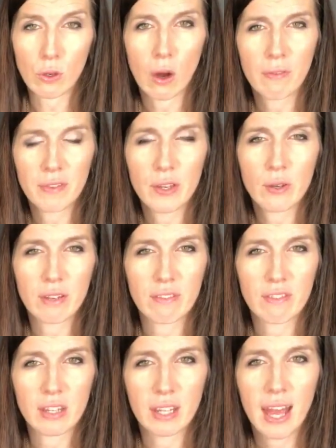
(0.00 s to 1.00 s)
Hopefully you can
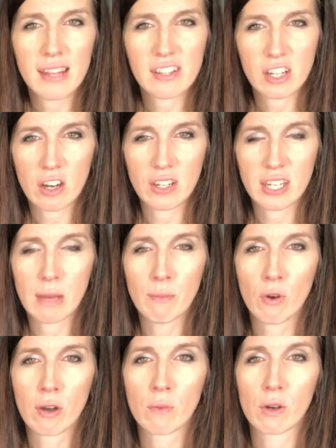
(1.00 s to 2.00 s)
feel that and starting to get
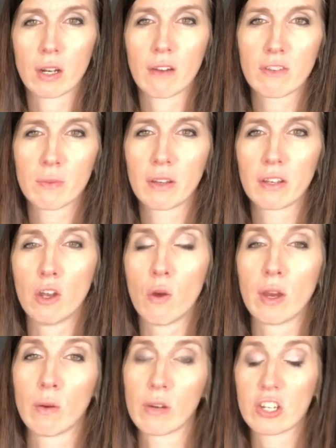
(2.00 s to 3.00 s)
more and more comfortable
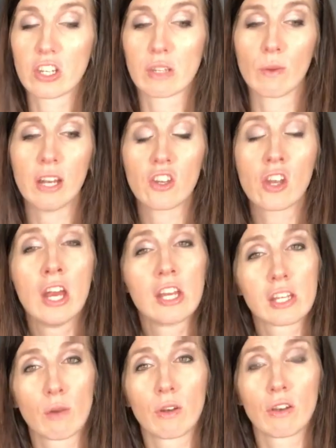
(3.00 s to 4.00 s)
knowing which is which.
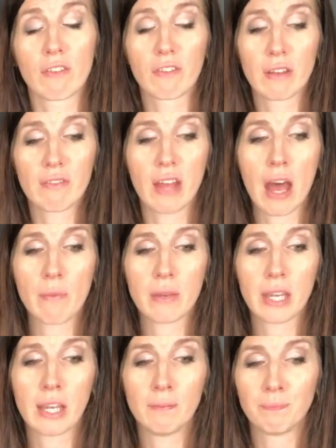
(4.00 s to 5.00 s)
So when you're
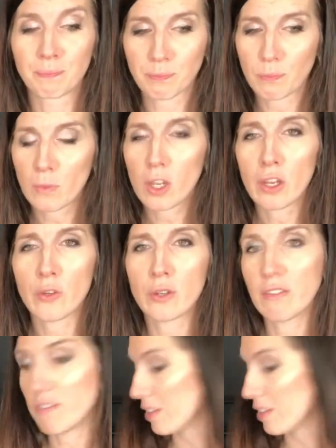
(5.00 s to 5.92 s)
flip-flopping it, you can